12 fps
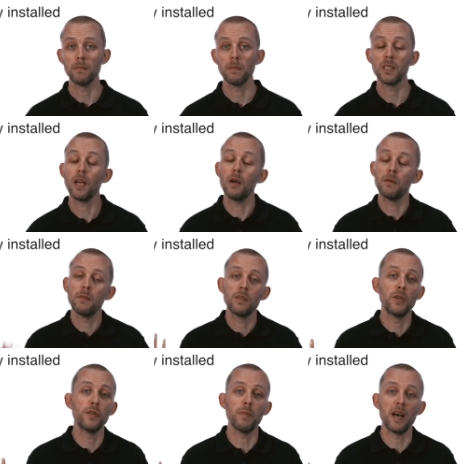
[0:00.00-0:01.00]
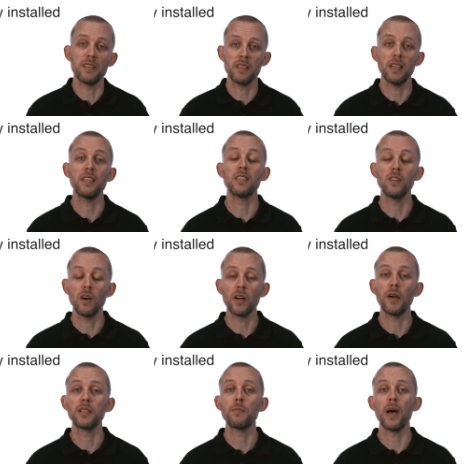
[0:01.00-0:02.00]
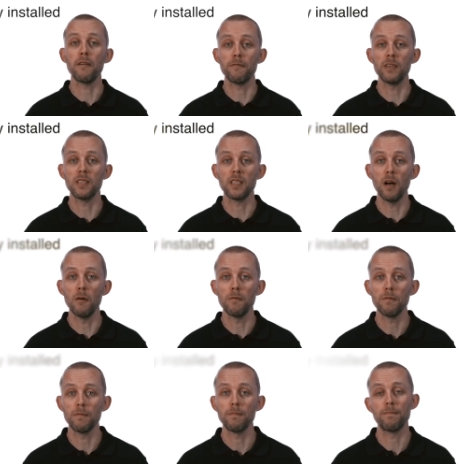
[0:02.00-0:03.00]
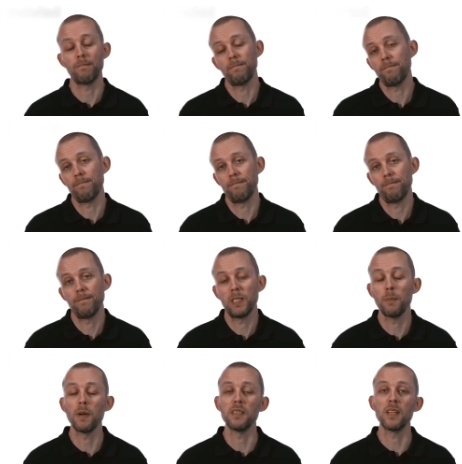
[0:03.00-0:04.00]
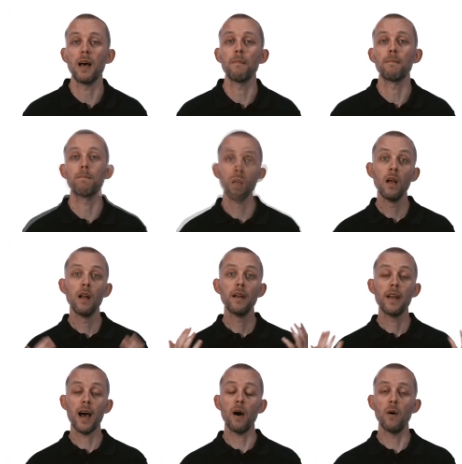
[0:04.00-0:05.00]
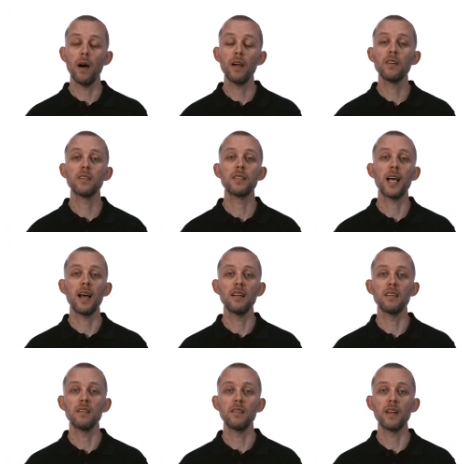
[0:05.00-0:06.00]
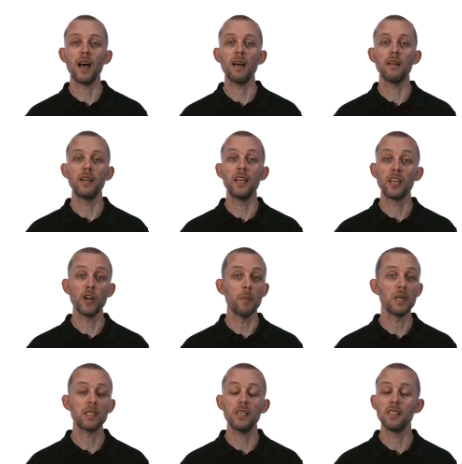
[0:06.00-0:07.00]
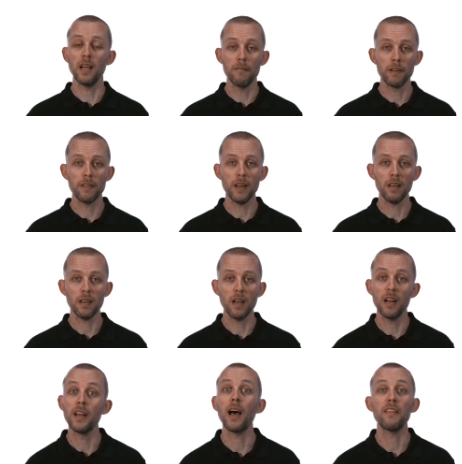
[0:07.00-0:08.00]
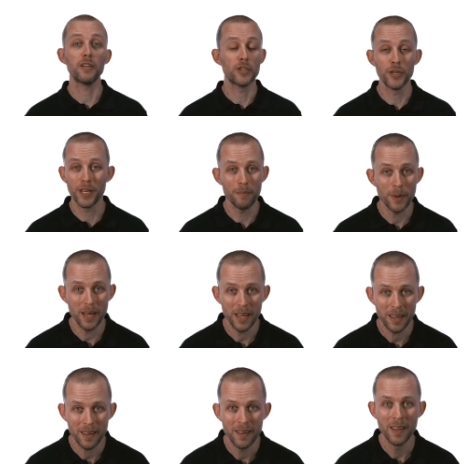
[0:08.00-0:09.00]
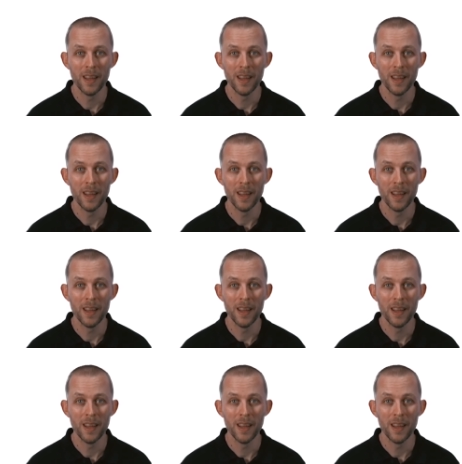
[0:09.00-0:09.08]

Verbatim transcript: So do the maths, it's not going to pay for itself. Simple as that. Now, I understand that economics isn't everything, and neither should it be.